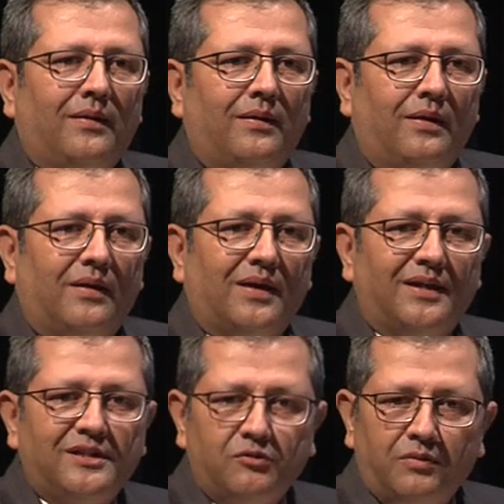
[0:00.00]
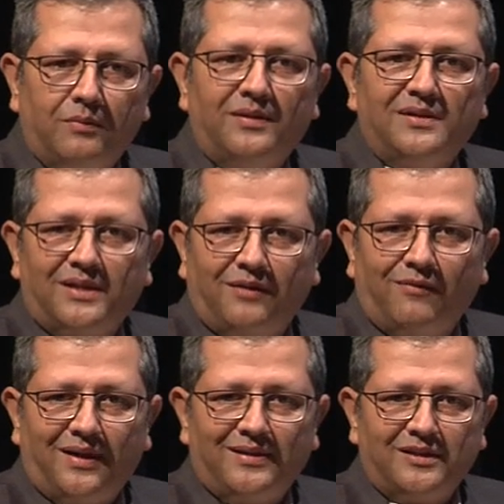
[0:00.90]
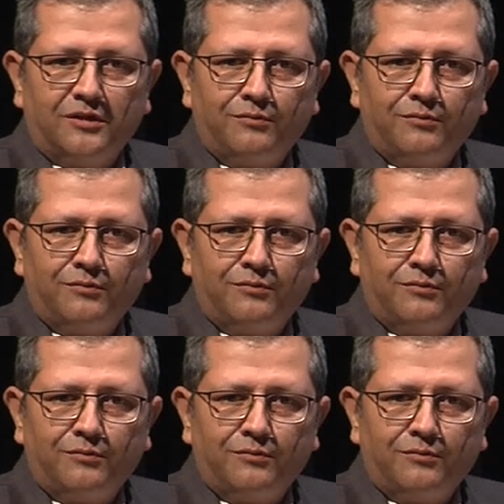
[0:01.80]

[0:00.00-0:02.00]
consumables, devices,